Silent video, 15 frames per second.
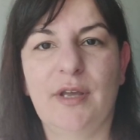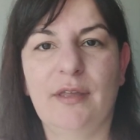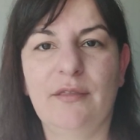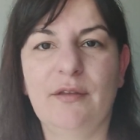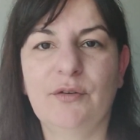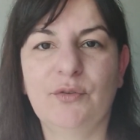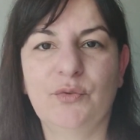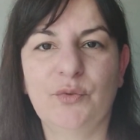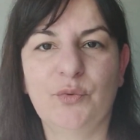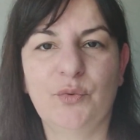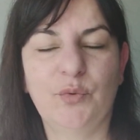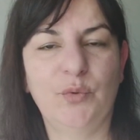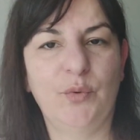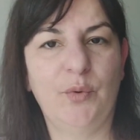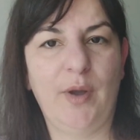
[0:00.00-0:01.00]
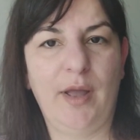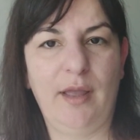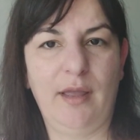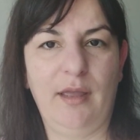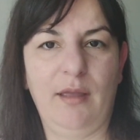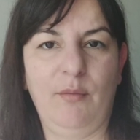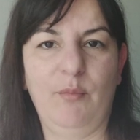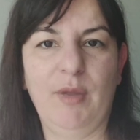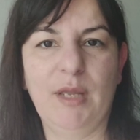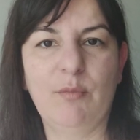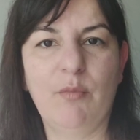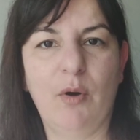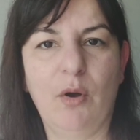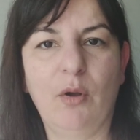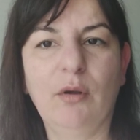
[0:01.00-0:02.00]
either to a big
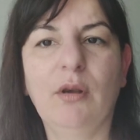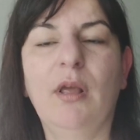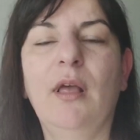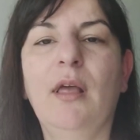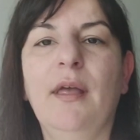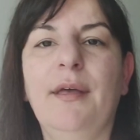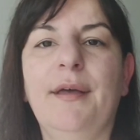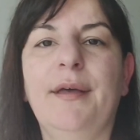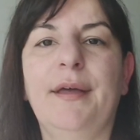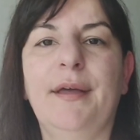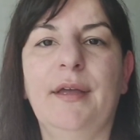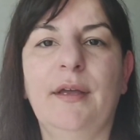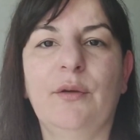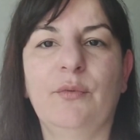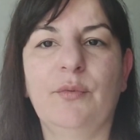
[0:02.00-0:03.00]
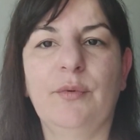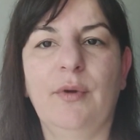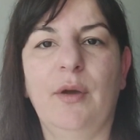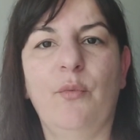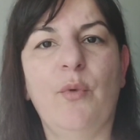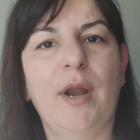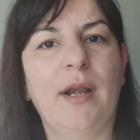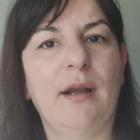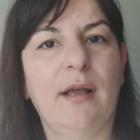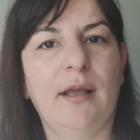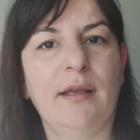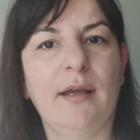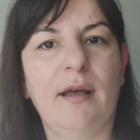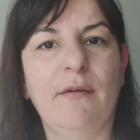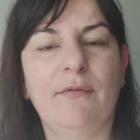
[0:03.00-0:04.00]
bowl where I
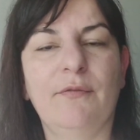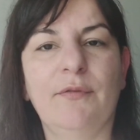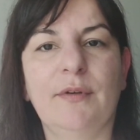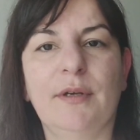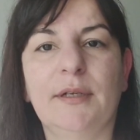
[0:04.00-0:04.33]
have